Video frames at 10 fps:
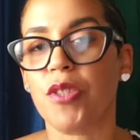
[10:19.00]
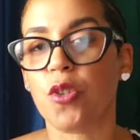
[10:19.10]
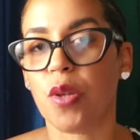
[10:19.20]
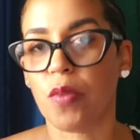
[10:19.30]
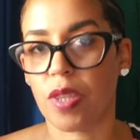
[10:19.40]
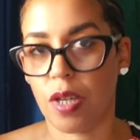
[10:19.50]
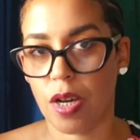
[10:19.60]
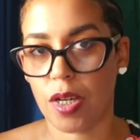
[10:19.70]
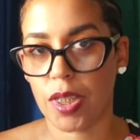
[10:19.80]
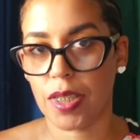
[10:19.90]
this was my
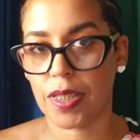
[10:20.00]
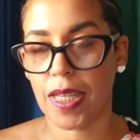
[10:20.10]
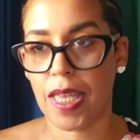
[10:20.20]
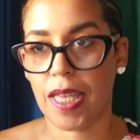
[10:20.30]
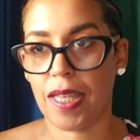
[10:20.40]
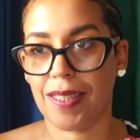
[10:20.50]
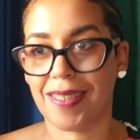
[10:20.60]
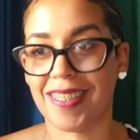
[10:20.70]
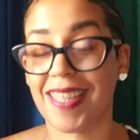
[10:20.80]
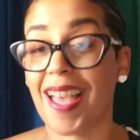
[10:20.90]
first time sewing with
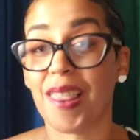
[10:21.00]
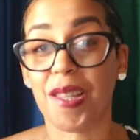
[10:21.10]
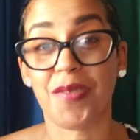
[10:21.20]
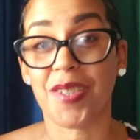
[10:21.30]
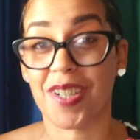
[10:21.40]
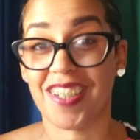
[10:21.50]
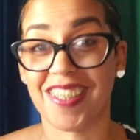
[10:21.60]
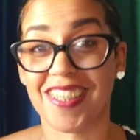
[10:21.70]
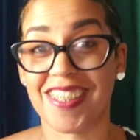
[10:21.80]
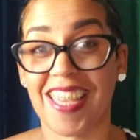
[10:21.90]
gauze,
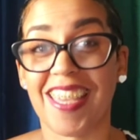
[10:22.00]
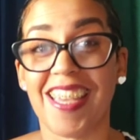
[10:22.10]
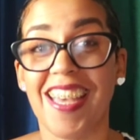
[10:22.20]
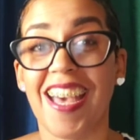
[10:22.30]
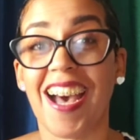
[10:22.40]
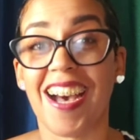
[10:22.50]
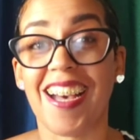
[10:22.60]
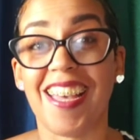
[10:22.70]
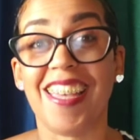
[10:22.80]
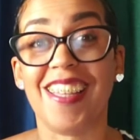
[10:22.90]
and I love
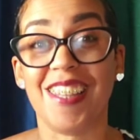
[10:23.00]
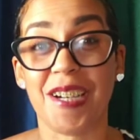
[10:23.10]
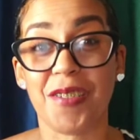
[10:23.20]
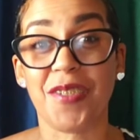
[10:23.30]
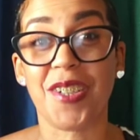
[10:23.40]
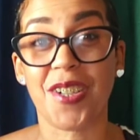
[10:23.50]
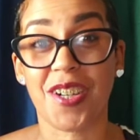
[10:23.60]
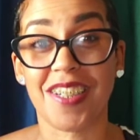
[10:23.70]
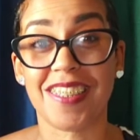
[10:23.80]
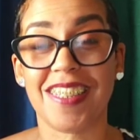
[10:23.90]
gauze. Like,
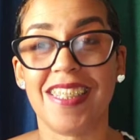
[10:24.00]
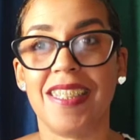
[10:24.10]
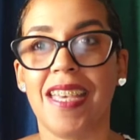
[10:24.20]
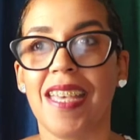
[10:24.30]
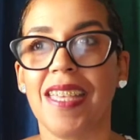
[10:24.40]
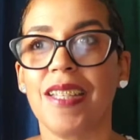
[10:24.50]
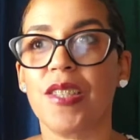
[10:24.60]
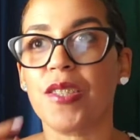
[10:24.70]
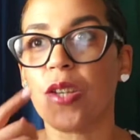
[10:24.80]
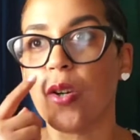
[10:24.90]
I love
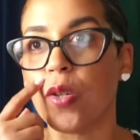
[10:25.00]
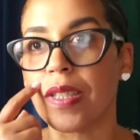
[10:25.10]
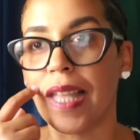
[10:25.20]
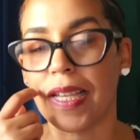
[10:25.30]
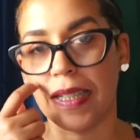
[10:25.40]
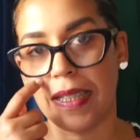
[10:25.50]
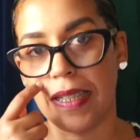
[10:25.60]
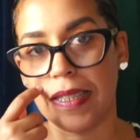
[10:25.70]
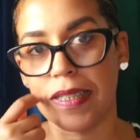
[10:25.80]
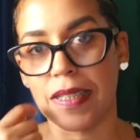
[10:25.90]
gauze. It
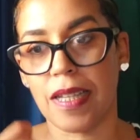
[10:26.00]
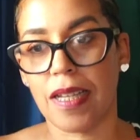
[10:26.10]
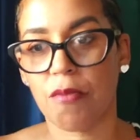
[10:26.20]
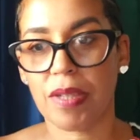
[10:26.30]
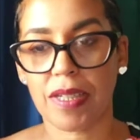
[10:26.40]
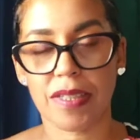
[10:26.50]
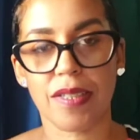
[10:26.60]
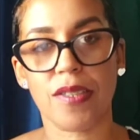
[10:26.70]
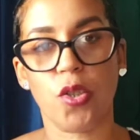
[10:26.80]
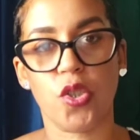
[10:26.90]
sews like a
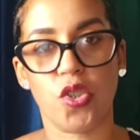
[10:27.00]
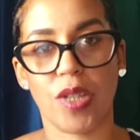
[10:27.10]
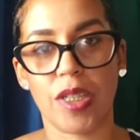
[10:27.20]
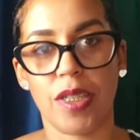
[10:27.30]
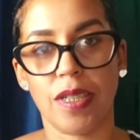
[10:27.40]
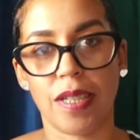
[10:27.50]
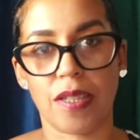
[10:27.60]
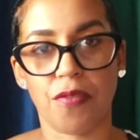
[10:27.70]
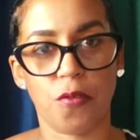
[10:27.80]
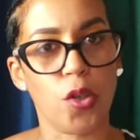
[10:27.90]
knit because
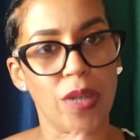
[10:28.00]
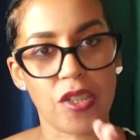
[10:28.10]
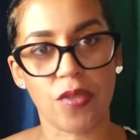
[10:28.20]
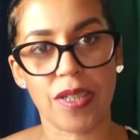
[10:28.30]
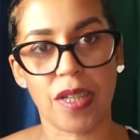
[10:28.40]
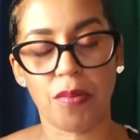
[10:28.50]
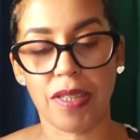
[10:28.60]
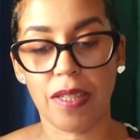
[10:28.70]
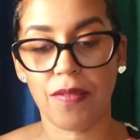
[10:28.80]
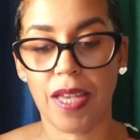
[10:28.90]
it's so stretchy. It
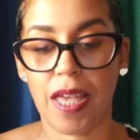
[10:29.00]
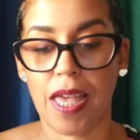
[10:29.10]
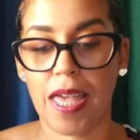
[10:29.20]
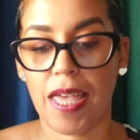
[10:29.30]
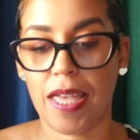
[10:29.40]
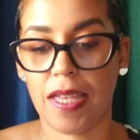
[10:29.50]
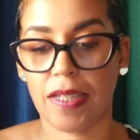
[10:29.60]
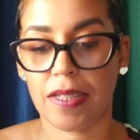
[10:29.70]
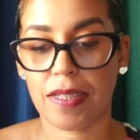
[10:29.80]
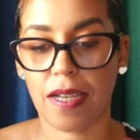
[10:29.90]
has a four-way stretch, I
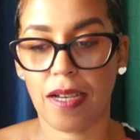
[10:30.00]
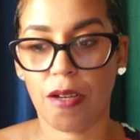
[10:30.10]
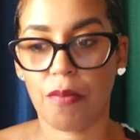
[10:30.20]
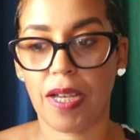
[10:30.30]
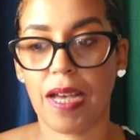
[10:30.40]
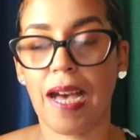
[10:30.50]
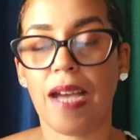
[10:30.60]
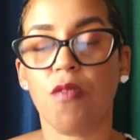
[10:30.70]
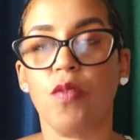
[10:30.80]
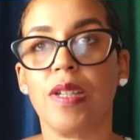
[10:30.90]
believe.
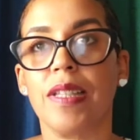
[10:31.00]
And